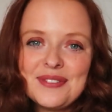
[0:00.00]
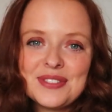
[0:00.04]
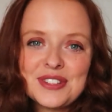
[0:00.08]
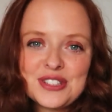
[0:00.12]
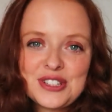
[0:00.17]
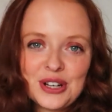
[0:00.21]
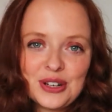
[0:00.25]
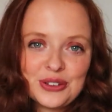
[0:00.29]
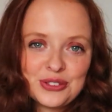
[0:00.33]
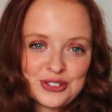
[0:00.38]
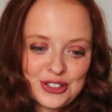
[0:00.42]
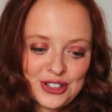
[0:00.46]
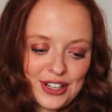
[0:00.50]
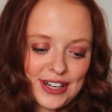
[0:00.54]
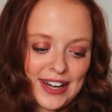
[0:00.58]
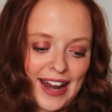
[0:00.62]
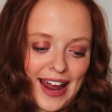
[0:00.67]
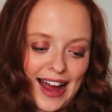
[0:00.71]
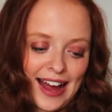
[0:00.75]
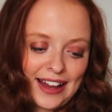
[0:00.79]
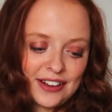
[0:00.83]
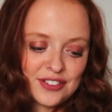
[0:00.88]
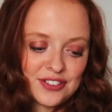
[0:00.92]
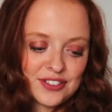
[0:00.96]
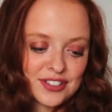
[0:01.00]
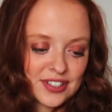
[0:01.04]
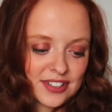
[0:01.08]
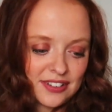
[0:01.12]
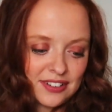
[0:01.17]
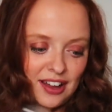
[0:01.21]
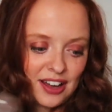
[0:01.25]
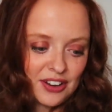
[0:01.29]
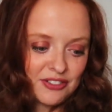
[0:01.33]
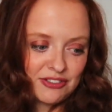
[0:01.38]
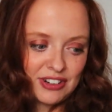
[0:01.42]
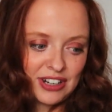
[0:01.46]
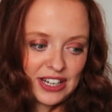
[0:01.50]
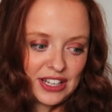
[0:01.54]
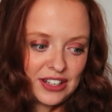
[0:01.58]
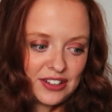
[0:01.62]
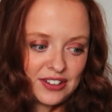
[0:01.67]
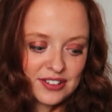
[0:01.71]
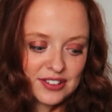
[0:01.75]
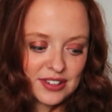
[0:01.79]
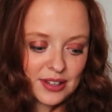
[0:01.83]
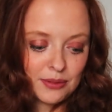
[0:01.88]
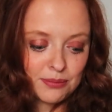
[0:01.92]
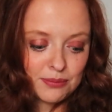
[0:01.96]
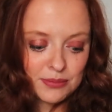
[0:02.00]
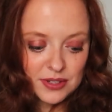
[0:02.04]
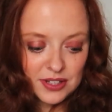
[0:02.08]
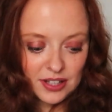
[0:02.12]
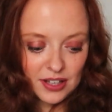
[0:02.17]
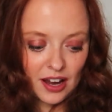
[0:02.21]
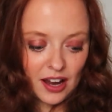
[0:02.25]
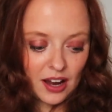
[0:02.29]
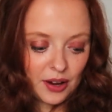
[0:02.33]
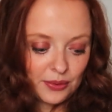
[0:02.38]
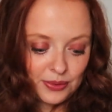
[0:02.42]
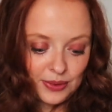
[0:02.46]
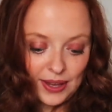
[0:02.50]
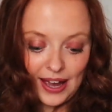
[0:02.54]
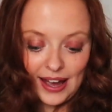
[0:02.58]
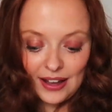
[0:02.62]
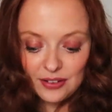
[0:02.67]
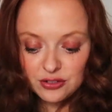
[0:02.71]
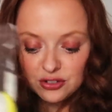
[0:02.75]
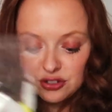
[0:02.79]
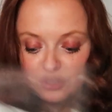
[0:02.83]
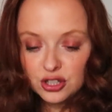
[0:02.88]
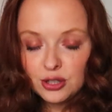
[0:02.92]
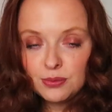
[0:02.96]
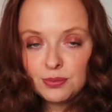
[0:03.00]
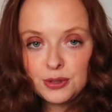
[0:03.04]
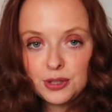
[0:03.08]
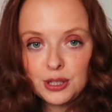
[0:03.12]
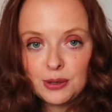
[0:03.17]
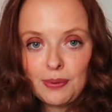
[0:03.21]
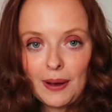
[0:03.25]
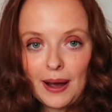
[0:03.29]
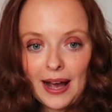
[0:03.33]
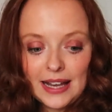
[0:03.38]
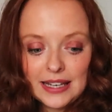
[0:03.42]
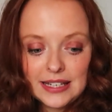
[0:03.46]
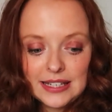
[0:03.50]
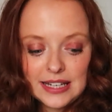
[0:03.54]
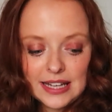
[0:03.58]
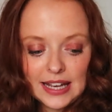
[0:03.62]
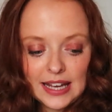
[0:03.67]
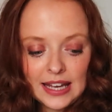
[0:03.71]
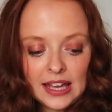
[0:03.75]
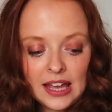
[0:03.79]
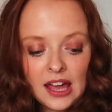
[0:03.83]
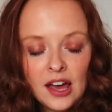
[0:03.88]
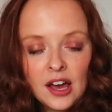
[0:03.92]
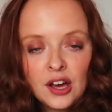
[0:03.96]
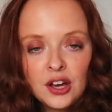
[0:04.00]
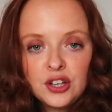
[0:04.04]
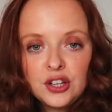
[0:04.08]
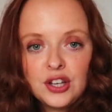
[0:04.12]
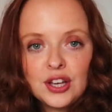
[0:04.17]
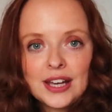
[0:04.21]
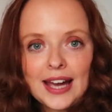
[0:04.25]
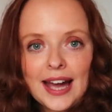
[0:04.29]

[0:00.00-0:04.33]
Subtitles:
children, and like reuse them. So yeah, super duper handy. You